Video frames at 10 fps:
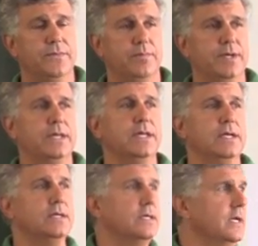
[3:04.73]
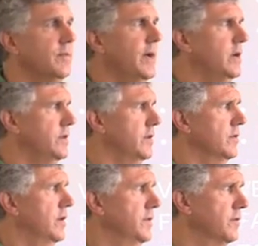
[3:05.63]
The big thing to think about on
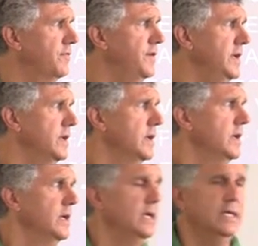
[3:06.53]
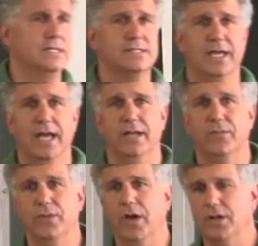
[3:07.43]
their feet is that
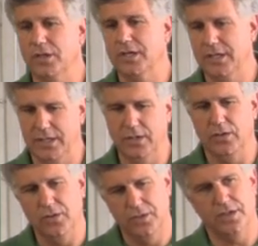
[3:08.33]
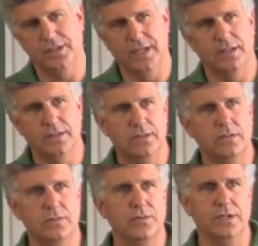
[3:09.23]
we all look at it and go, oh, look at that
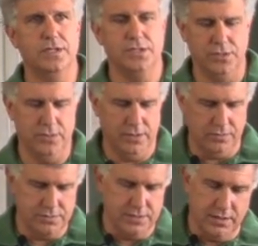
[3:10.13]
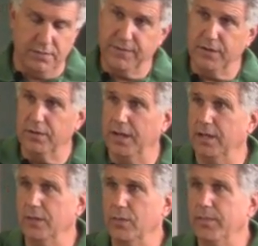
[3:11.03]
little pointy tissue and it grows like our
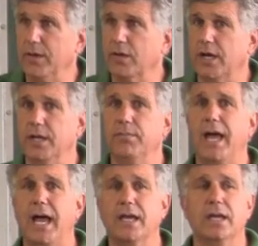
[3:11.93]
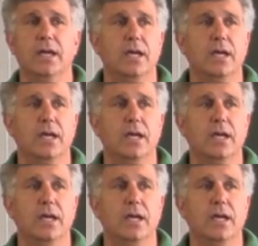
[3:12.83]
fingernail and we better cut it back.